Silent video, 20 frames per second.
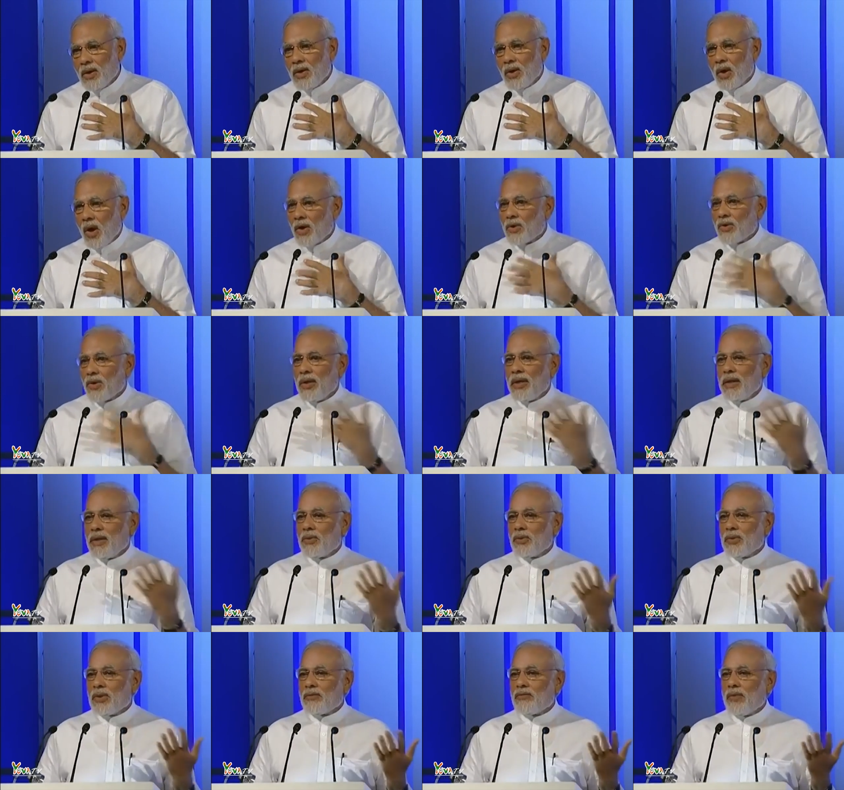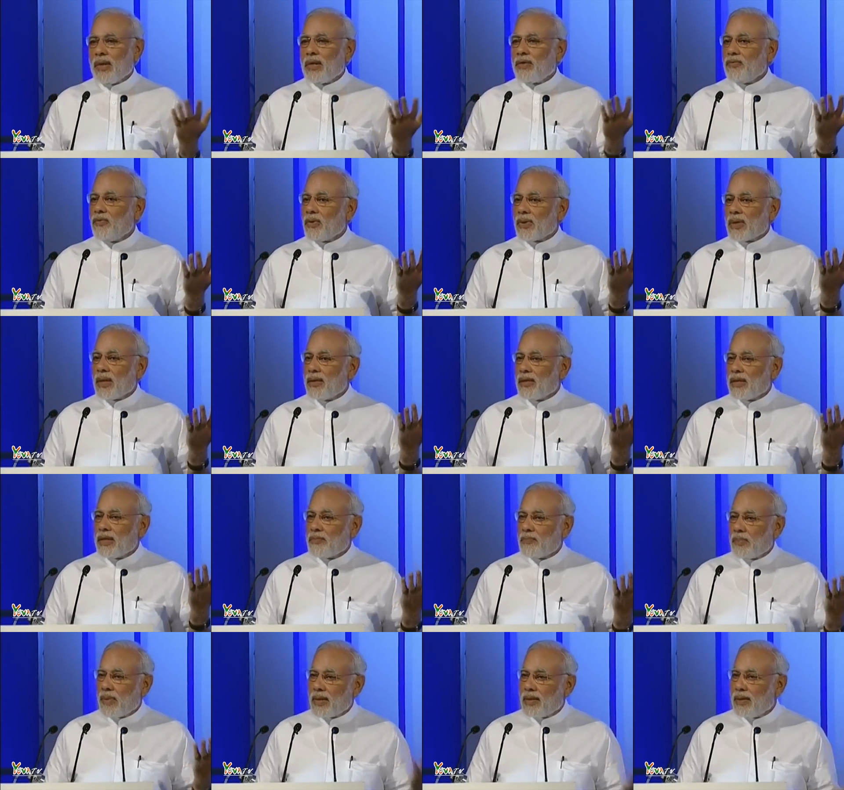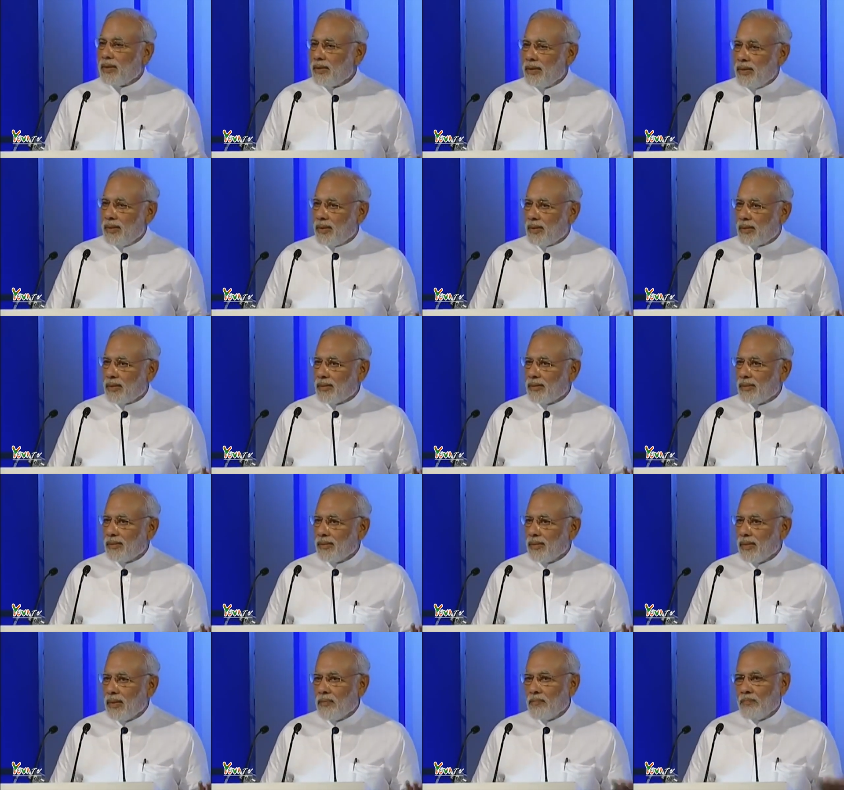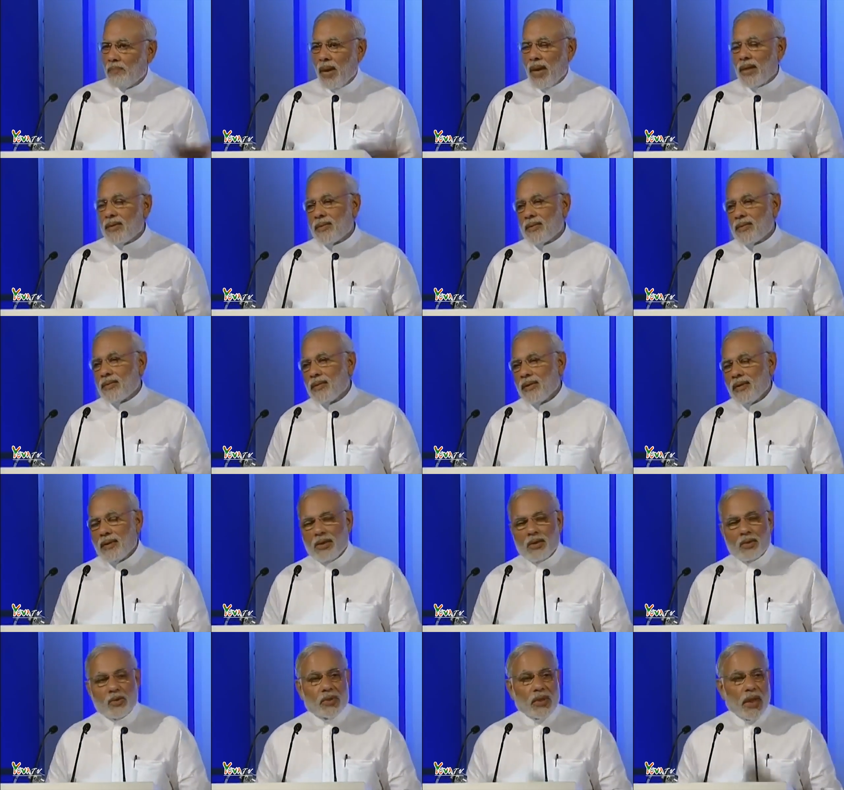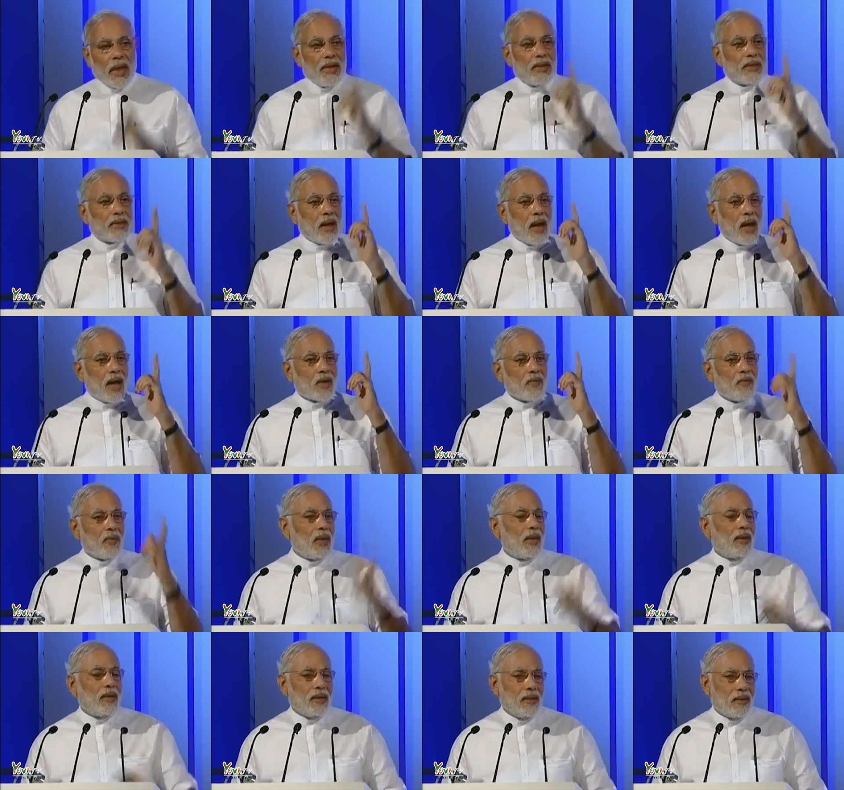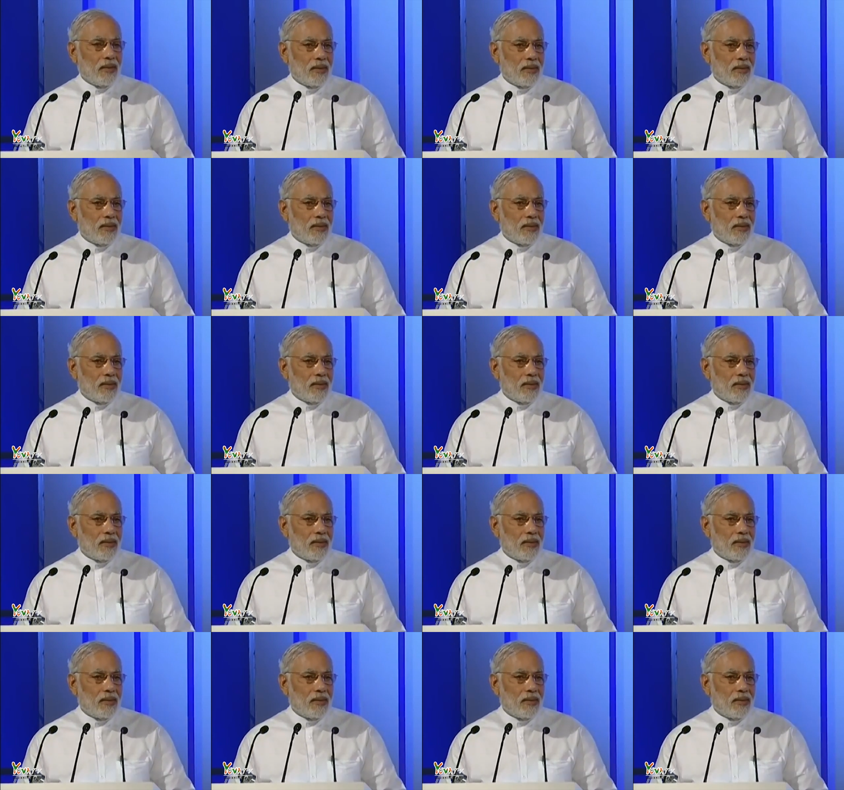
not only to the 24 countries present here, but to the entire world.